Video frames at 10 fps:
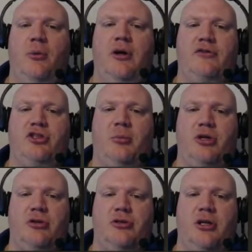will have to check, make
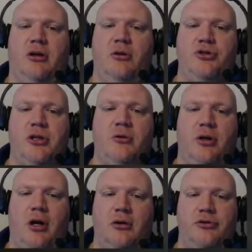sure it said glowstone and
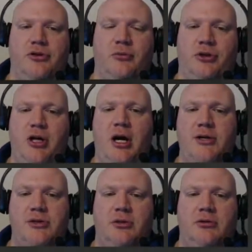not glowstone
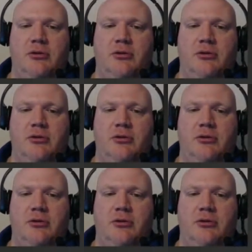dust.